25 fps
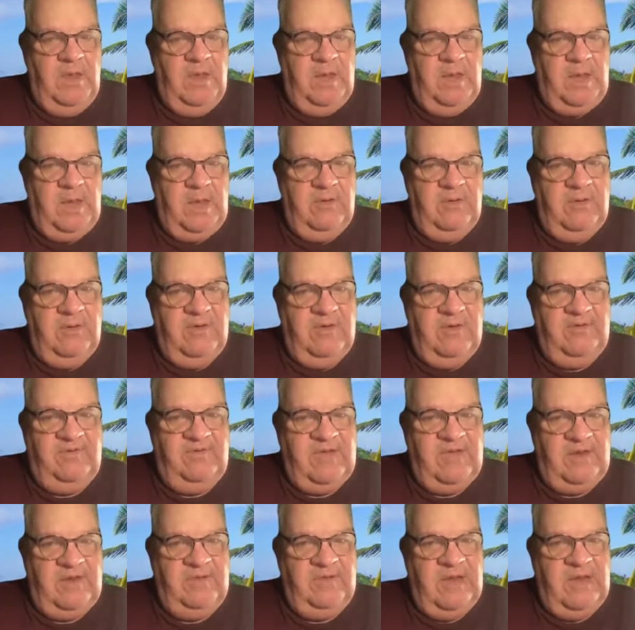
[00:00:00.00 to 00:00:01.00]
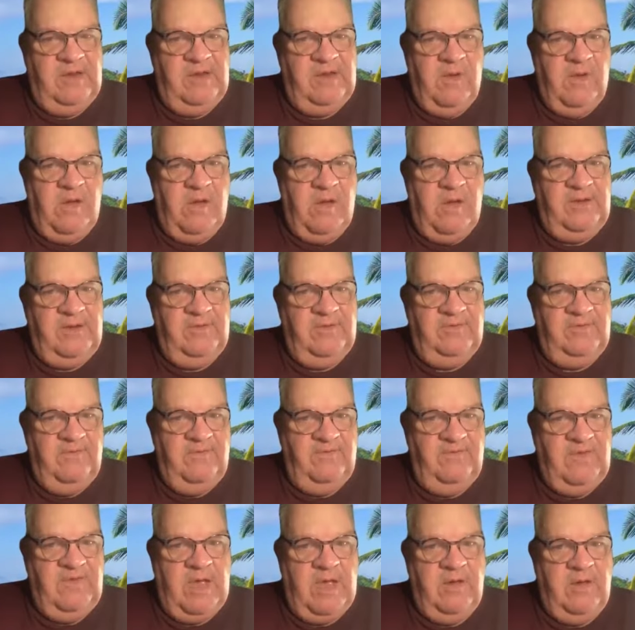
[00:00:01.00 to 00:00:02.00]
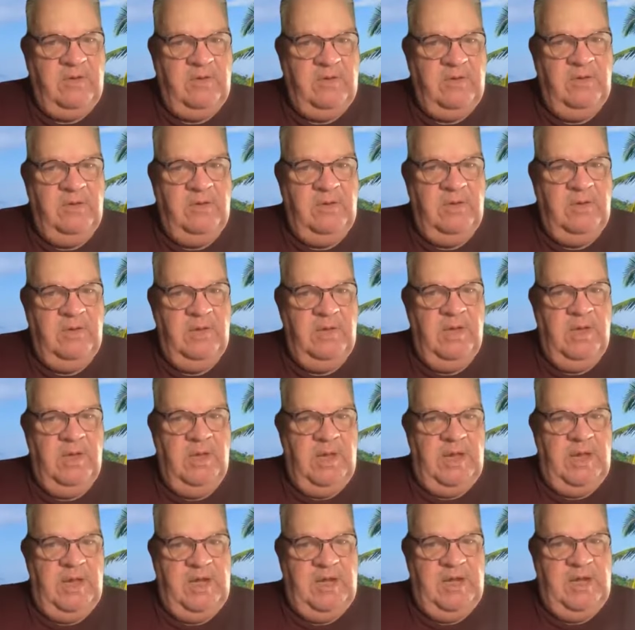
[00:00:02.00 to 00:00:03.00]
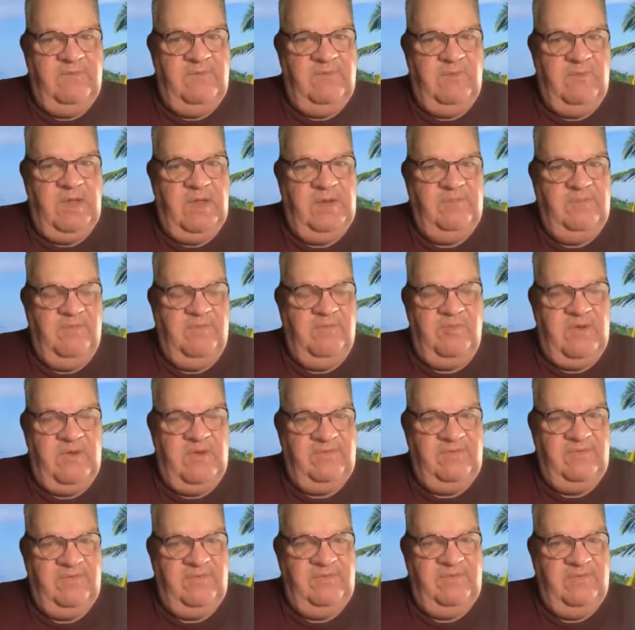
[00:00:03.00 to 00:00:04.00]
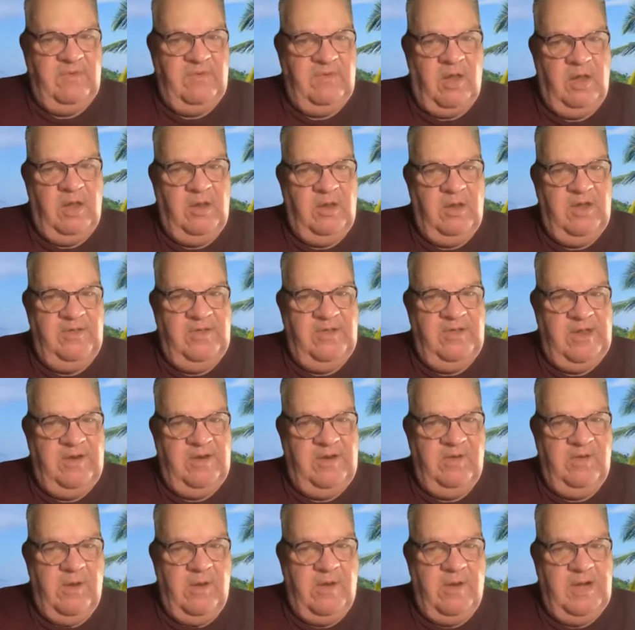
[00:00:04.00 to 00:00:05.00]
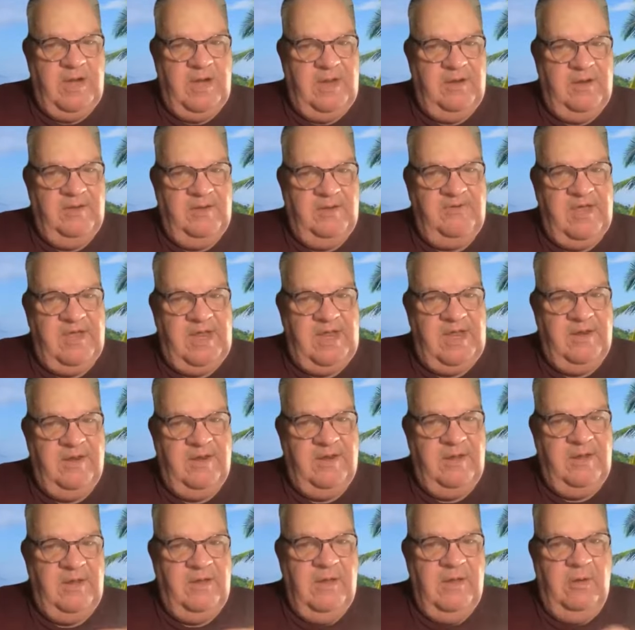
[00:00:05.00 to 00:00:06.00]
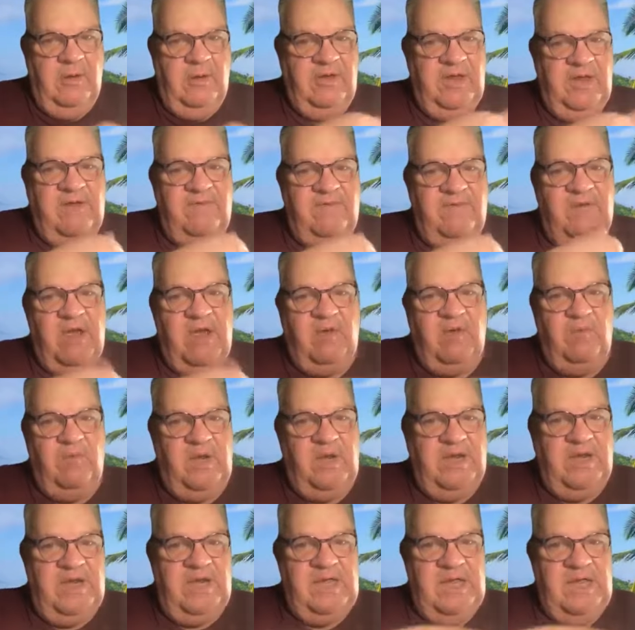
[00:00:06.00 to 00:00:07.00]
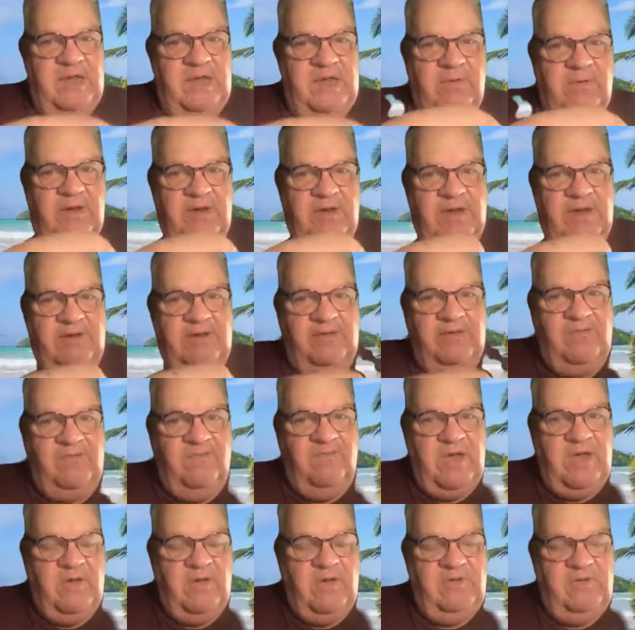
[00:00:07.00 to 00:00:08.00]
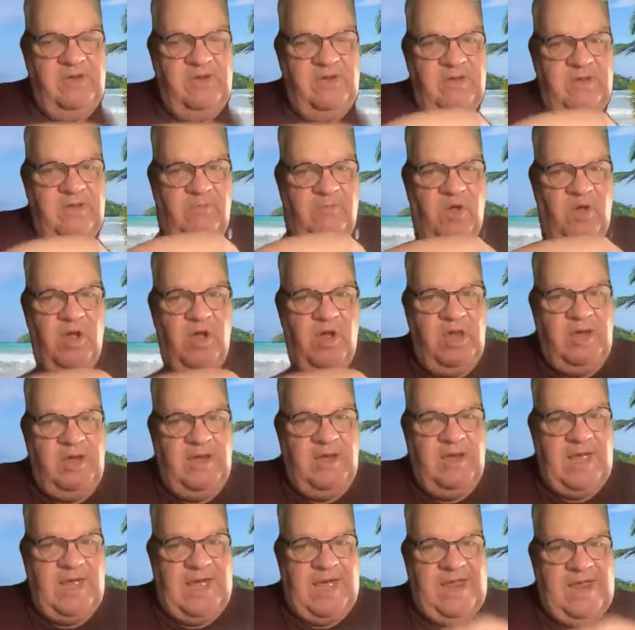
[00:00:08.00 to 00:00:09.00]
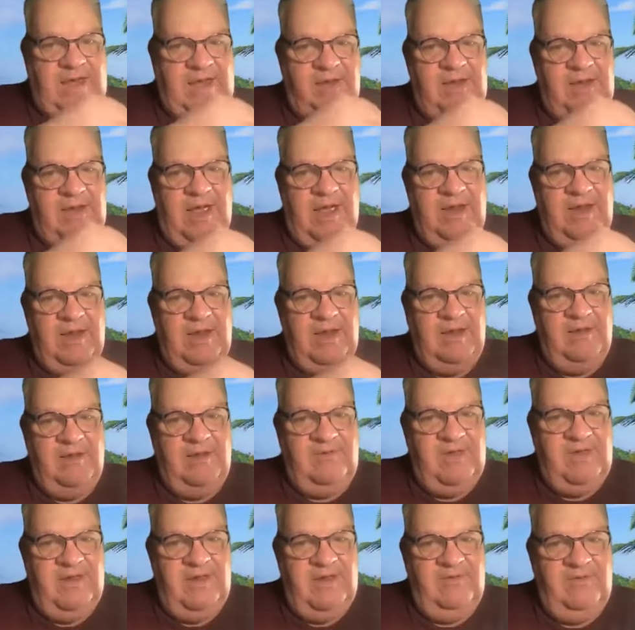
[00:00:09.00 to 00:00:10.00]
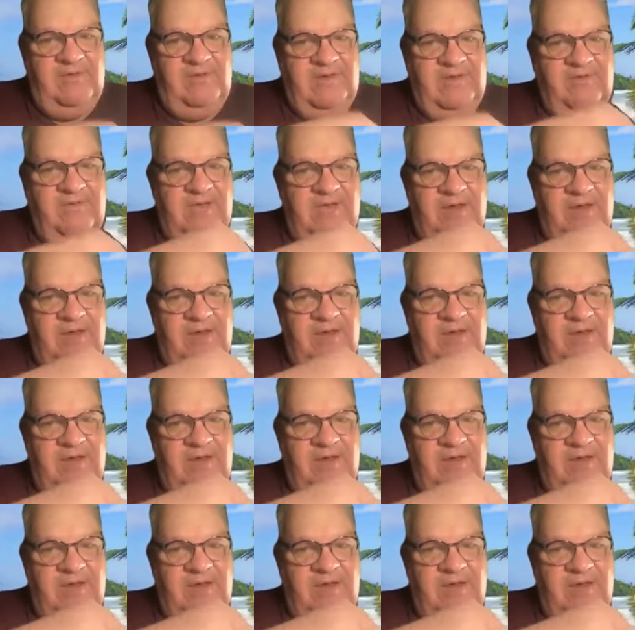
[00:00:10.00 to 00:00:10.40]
And on a Saturday night, there's a vote, and everyone presses, I like that 9 out of 10. Well, they vote when they hear it. They just vote in their mind, 8 out of 10, 6 out